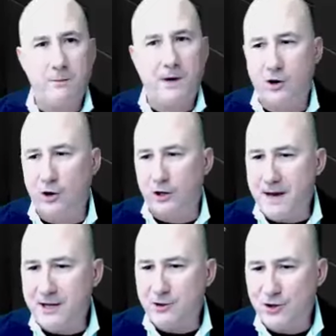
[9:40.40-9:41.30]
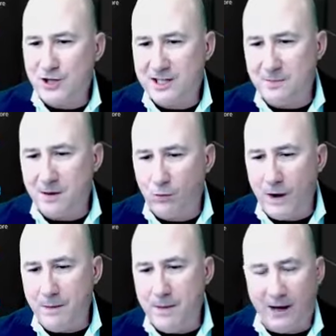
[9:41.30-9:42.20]
early mentors said to me way
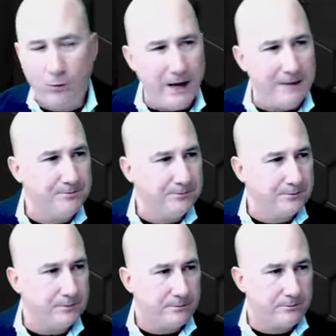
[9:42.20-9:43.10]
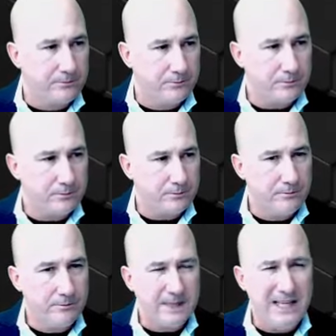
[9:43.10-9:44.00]
back when,
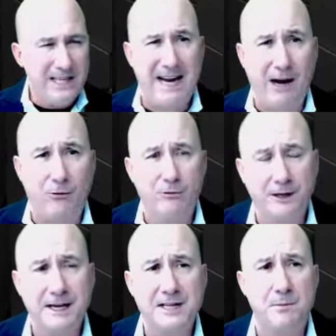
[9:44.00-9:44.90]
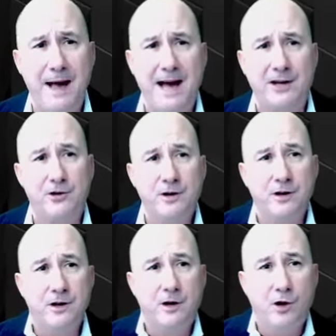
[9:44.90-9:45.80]
he said, Al, it really doesn't matter
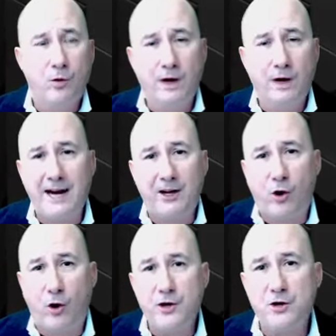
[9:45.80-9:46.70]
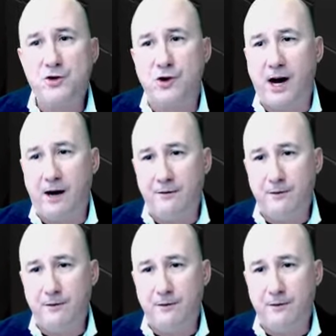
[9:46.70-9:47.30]
what kind of car you drive.